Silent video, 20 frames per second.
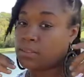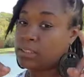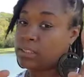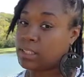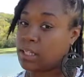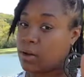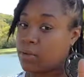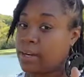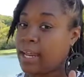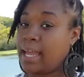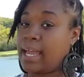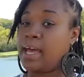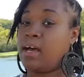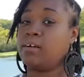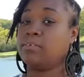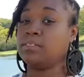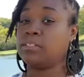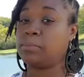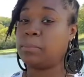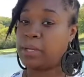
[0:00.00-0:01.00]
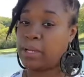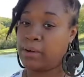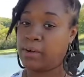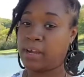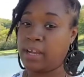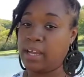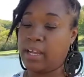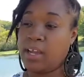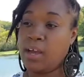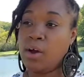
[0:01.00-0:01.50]
Slow down,
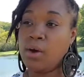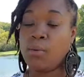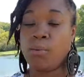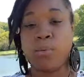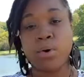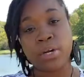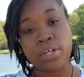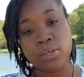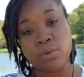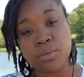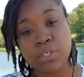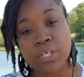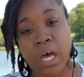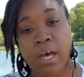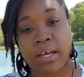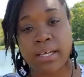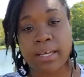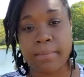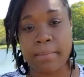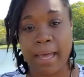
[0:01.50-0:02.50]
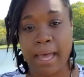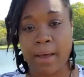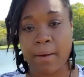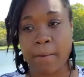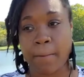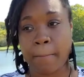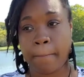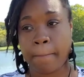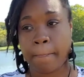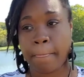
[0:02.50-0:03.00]
spirit. What are you talking about?